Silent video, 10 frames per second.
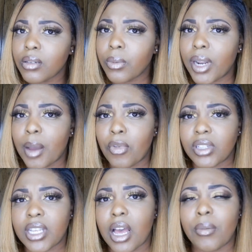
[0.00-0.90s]
When I'm
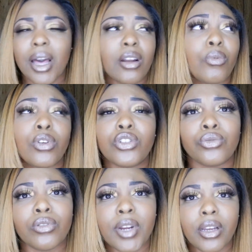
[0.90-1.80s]
on top? I don't want
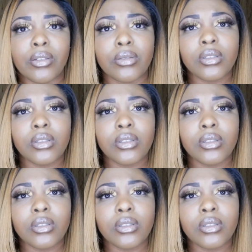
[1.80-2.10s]
you around.